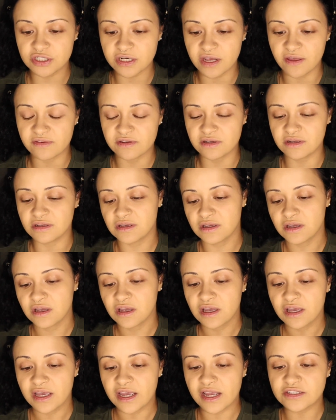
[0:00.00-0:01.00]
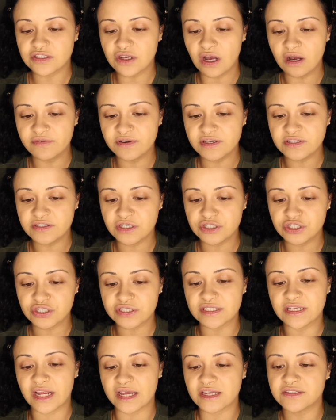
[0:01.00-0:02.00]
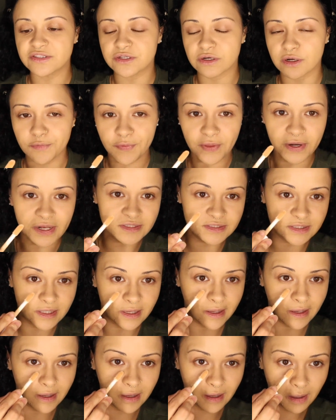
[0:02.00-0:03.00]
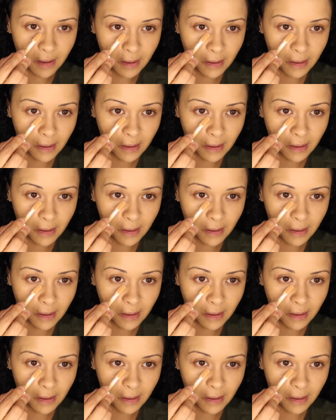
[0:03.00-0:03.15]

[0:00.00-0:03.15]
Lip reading: And it's obviously just nicer that it's like,